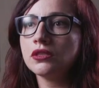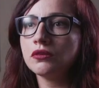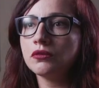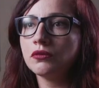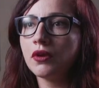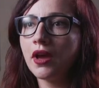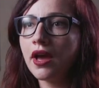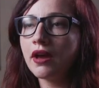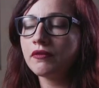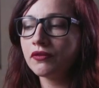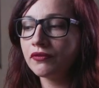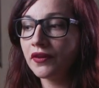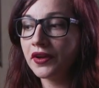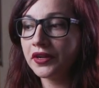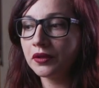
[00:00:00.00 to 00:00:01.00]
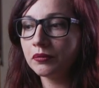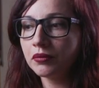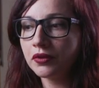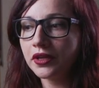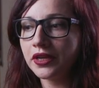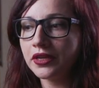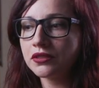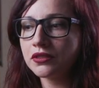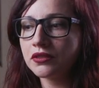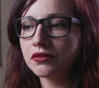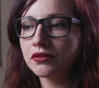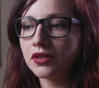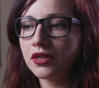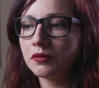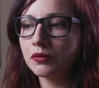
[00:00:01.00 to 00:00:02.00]
you have a final plate. So
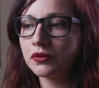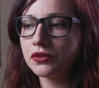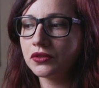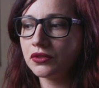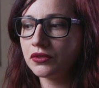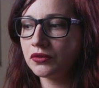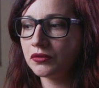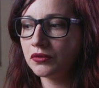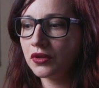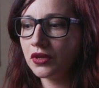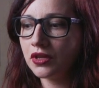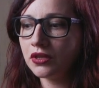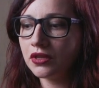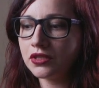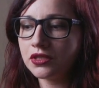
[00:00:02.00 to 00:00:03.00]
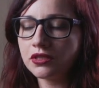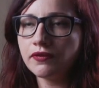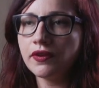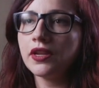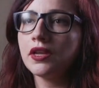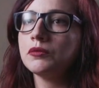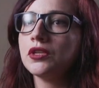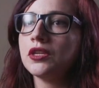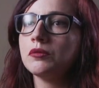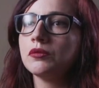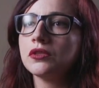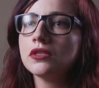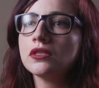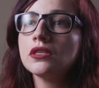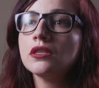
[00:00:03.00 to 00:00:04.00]
you're able to, it's developed, you're
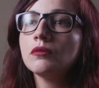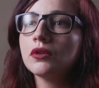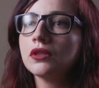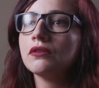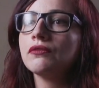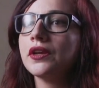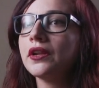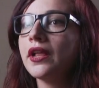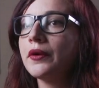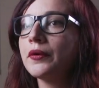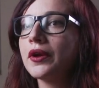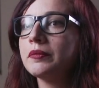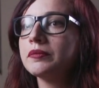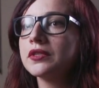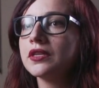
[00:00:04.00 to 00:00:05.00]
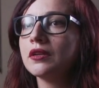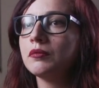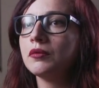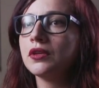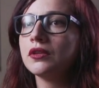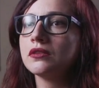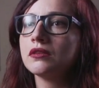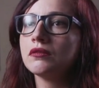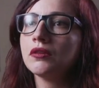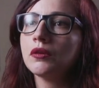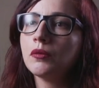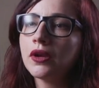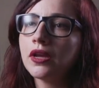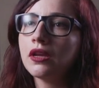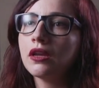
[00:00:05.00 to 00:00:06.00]
able to see what the final outcome is going to be. So in a
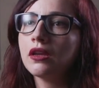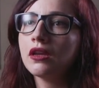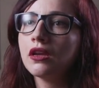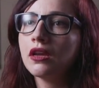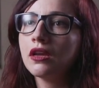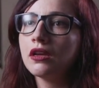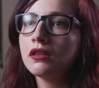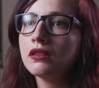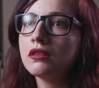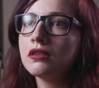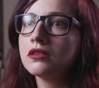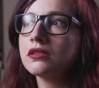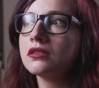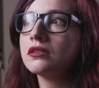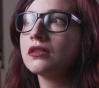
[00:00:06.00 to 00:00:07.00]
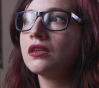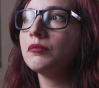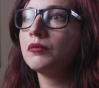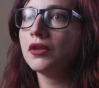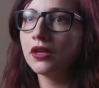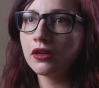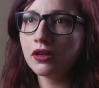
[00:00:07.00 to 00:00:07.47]
way, this can be a